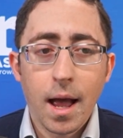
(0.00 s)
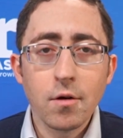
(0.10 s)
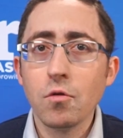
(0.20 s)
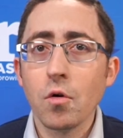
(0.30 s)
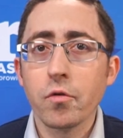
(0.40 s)
I
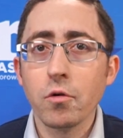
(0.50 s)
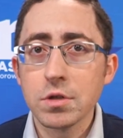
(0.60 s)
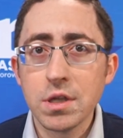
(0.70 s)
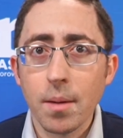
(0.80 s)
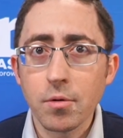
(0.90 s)
don't know
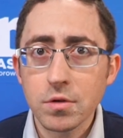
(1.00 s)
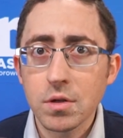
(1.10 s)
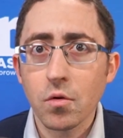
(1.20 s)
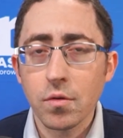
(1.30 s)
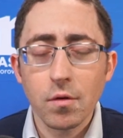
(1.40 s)
those numbers.
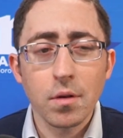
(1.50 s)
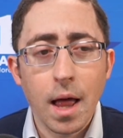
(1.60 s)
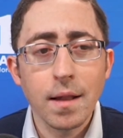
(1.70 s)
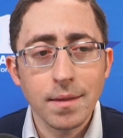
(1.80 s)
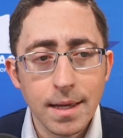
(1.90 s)
They're a
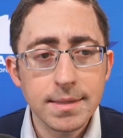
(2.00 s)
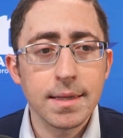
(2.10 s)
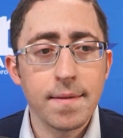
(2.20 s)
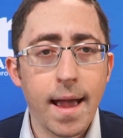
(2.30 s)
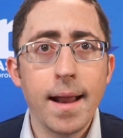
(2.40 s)
lot less
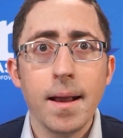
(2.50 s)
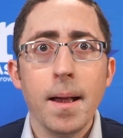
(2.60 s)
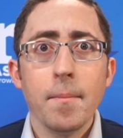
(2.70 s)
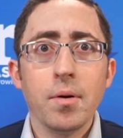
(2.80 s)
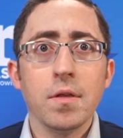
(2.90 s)
than that,
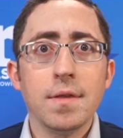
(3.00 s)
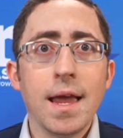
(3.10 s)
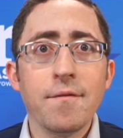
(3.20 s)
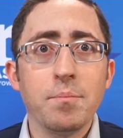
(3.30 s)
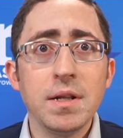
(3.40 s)
but
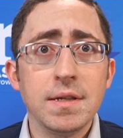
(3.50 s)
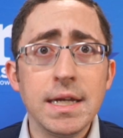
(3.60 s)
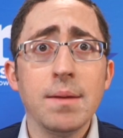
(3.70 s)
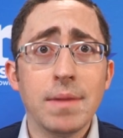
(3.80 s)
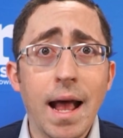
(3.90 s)
they have been
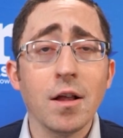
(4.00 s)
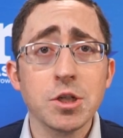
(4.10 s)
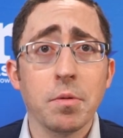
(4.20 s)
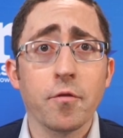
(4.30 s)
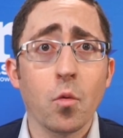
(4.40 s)
deemed
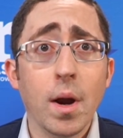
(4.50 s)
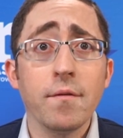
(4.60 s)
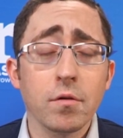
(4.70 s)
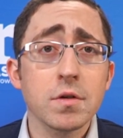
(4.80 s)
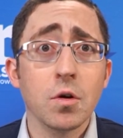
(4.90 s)
eligible for
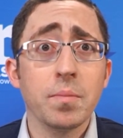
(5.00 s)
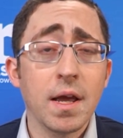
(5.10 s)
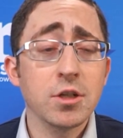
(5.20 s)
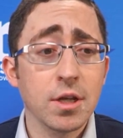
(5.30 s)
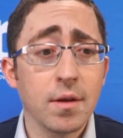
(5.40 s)
waivers, so
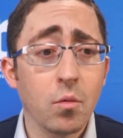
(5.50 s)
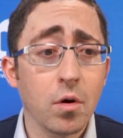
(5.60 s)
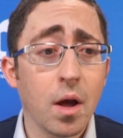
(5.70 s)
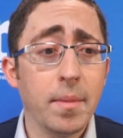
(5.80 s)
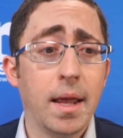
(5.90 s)
potentially they
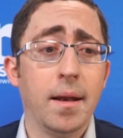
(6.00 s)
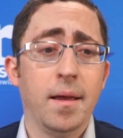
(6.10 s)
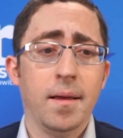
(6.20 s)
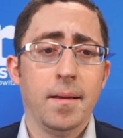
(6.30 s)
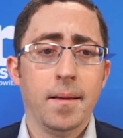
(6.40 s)
will come in.
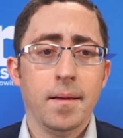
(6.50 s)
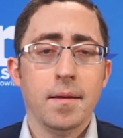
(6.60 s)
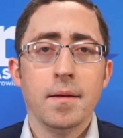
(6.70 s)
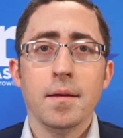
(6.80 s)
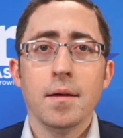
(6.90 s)

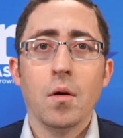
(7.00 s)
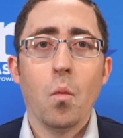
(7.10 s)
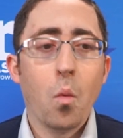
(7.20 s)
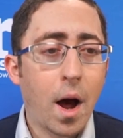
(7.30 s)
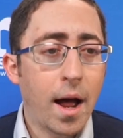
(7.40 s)

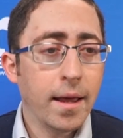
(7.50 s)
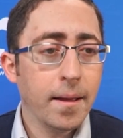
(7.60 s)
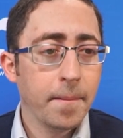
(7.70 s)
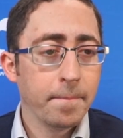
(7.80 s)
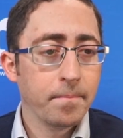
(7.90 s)
Why?